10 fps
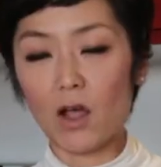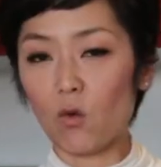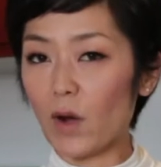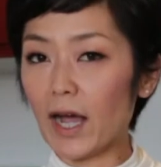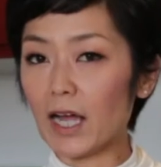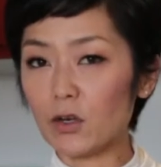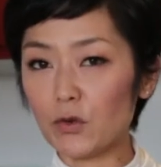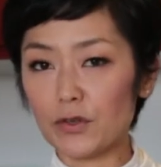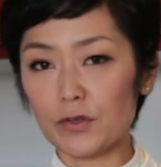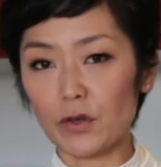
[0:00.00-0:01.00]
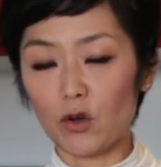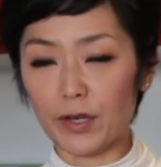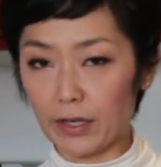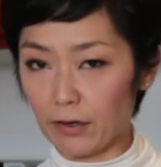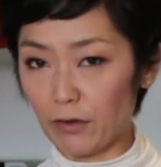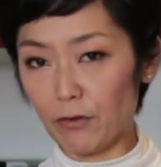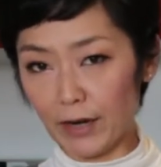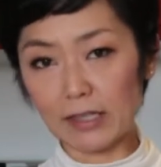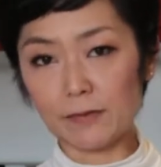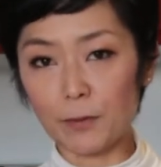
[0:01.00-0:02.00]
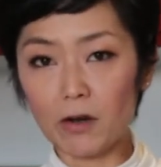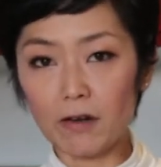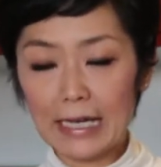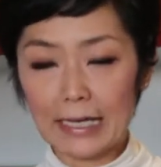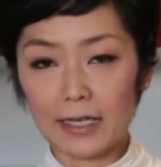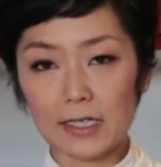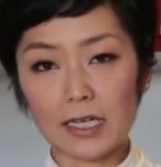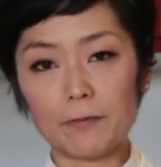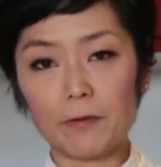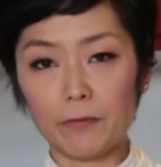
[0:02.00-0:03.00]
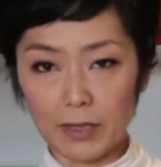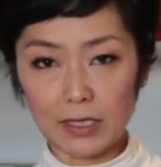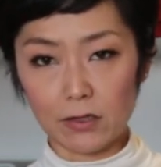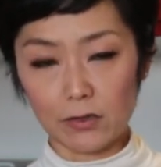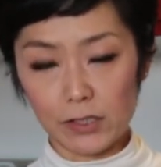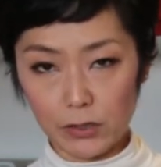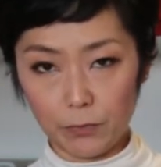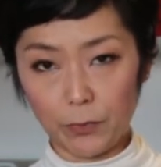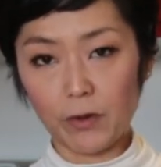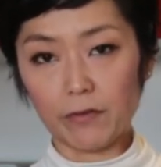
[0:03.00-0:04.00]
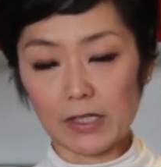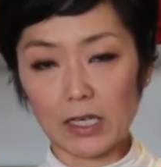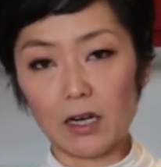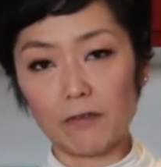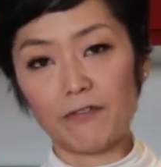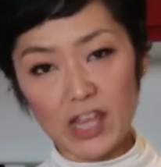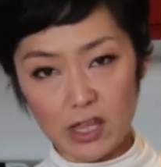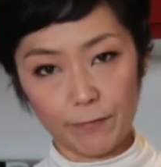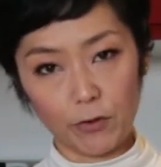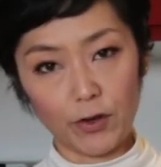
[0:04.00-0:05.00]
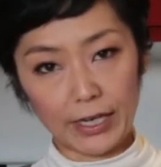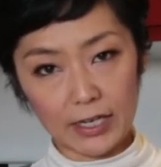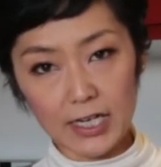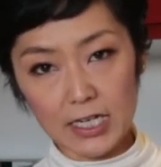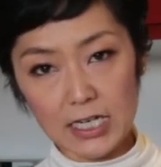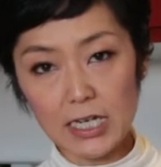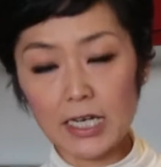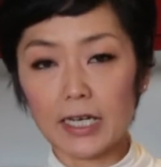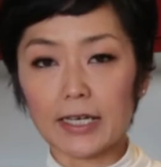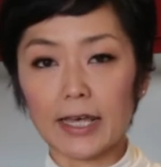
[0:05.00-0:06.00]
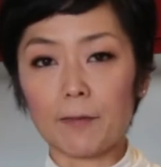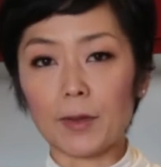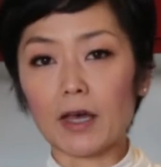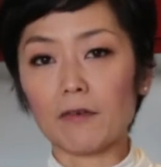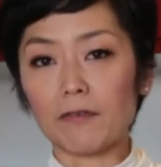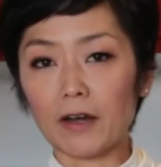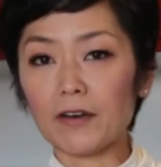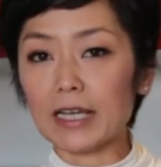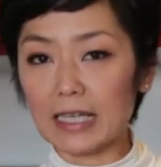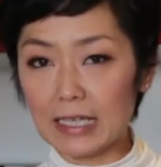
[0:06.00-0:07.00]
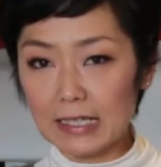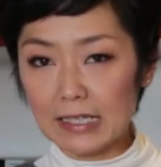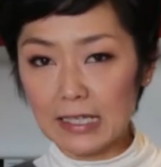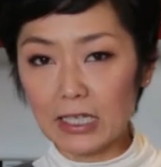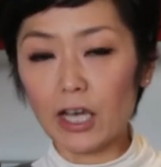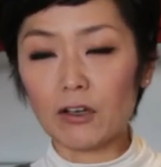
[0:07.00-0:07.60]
1 or 2 onigiri rice ball and a cup of miso soup with a lot of vegetable in it can be a very easy,